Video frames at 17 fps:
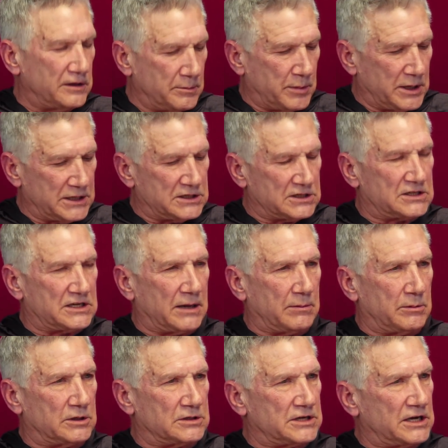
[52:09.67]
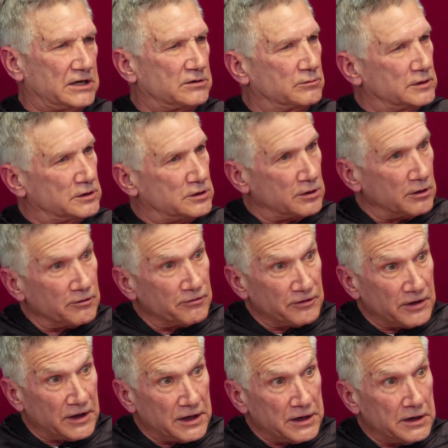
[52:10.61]
The Budget Stabilization Reserve
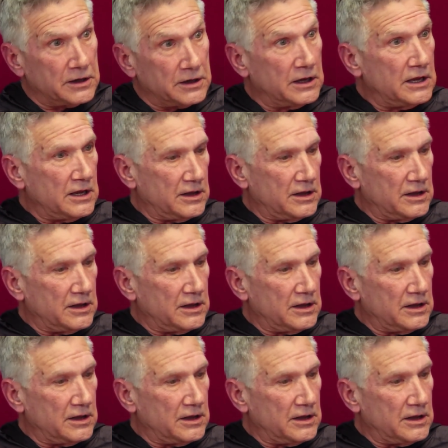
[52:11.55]
Fund,